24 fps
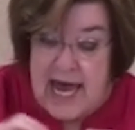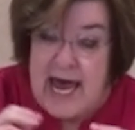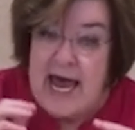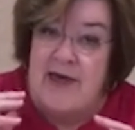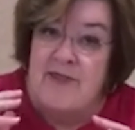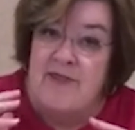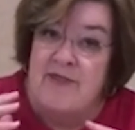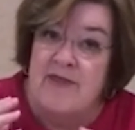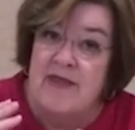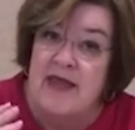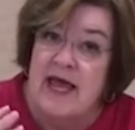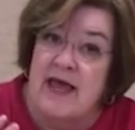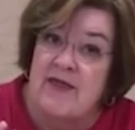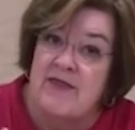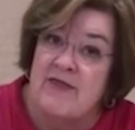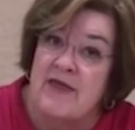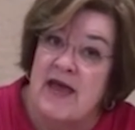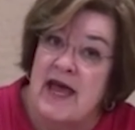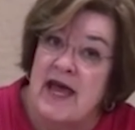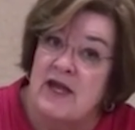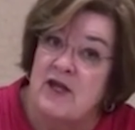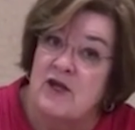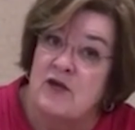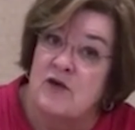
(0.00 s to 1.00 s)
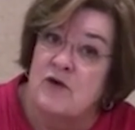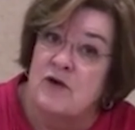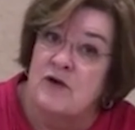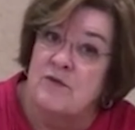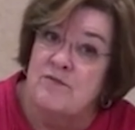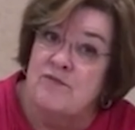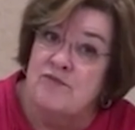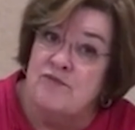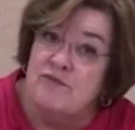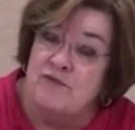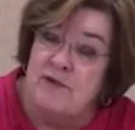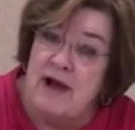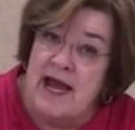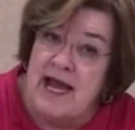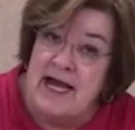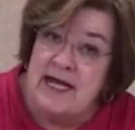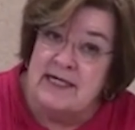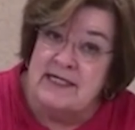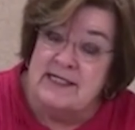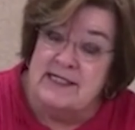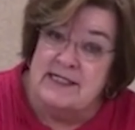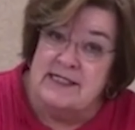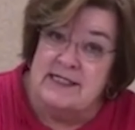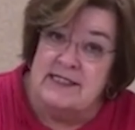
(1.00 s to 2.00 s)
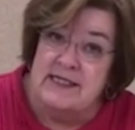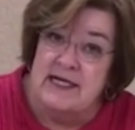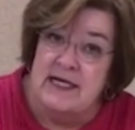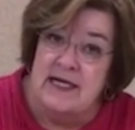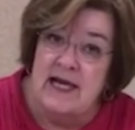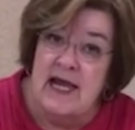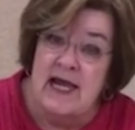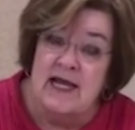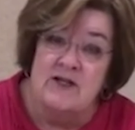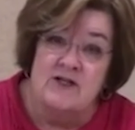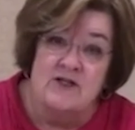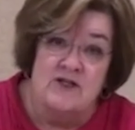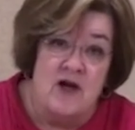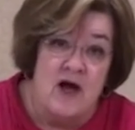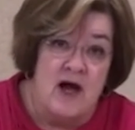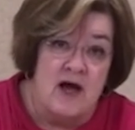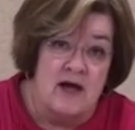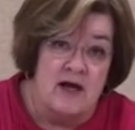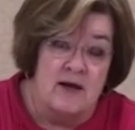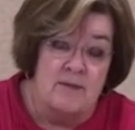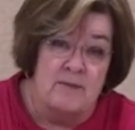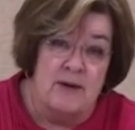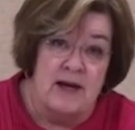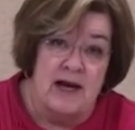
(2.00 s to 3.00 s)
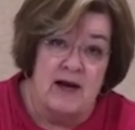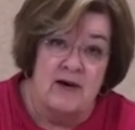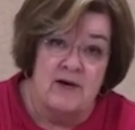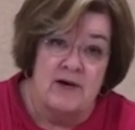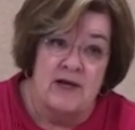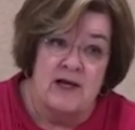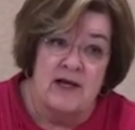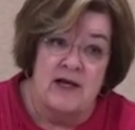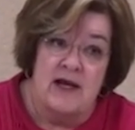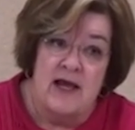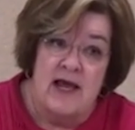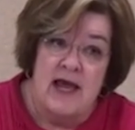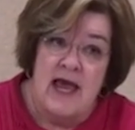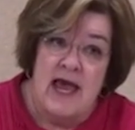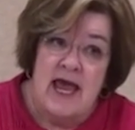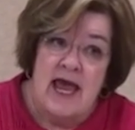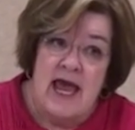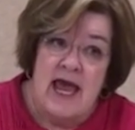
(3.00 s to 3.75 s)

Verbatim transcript: and and that you could practice it and talk about it